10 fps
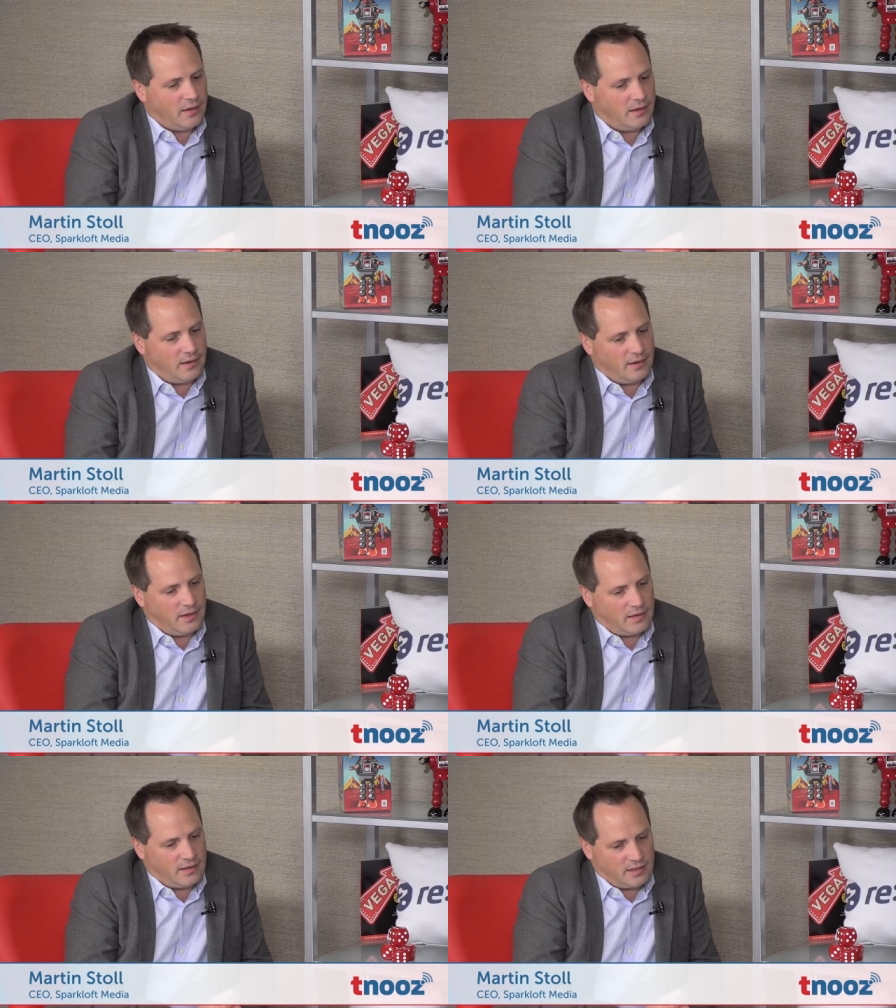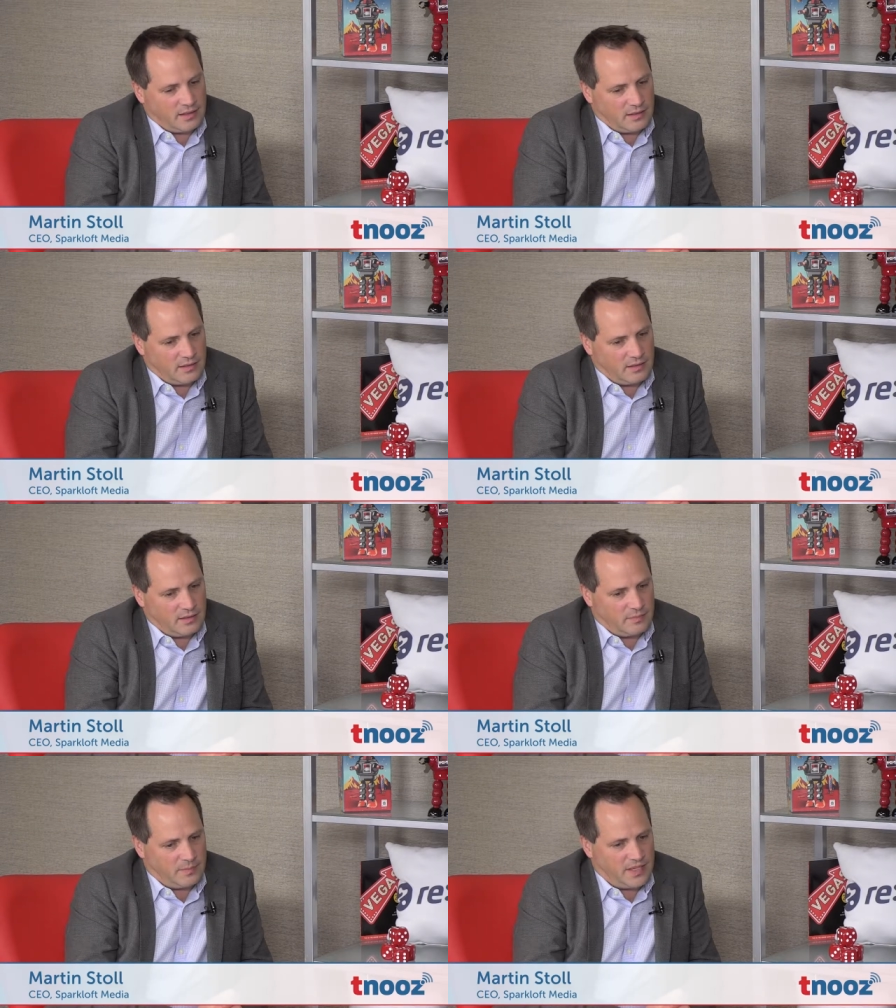Uh, and I think the,
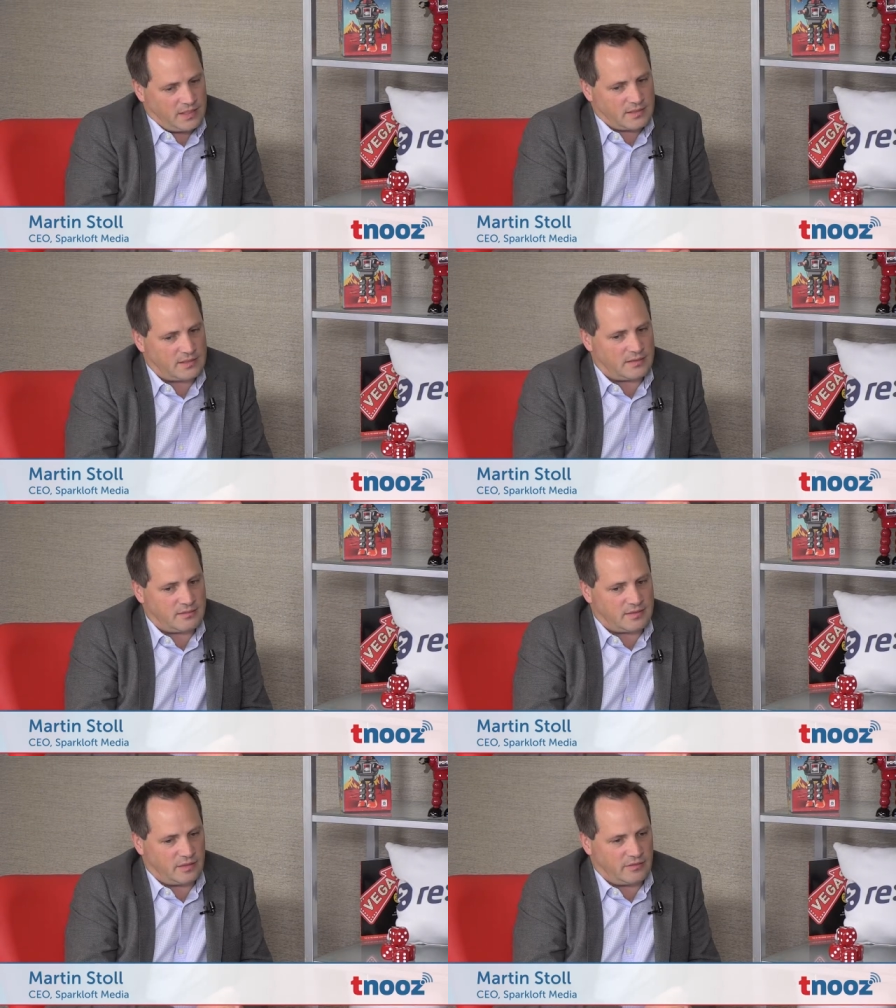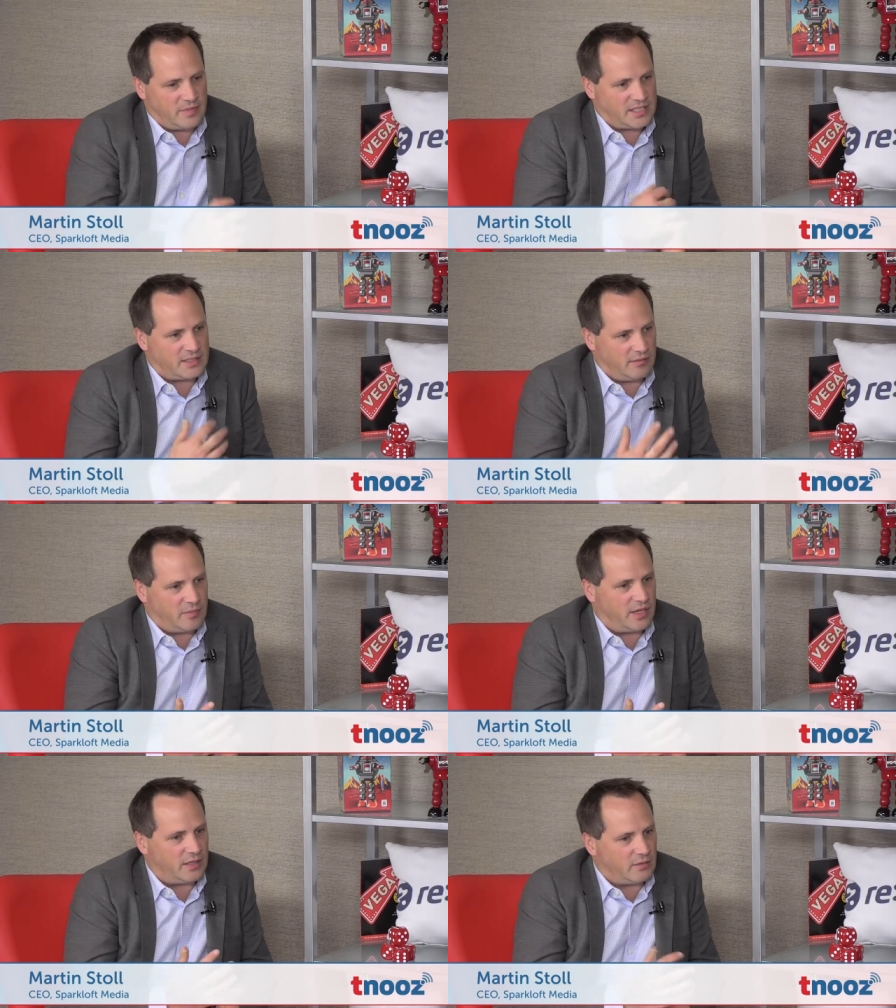the biggest, sort of the biggest thing we
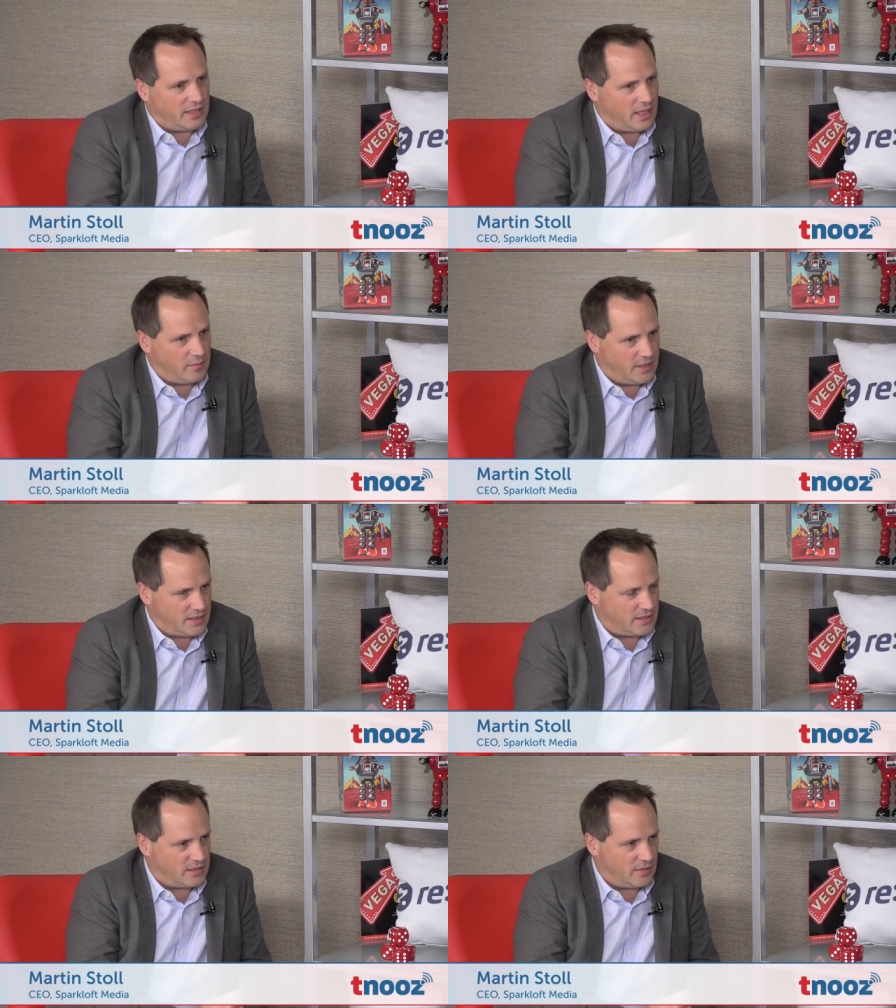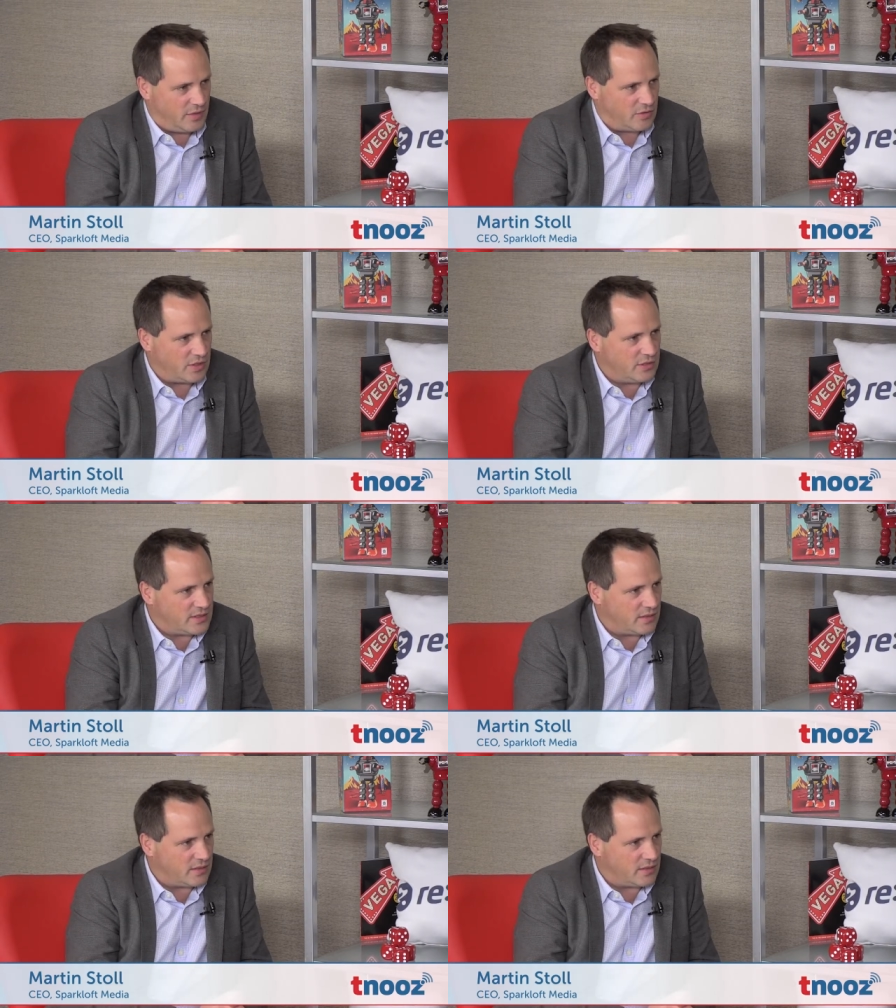bring to the table is distribution.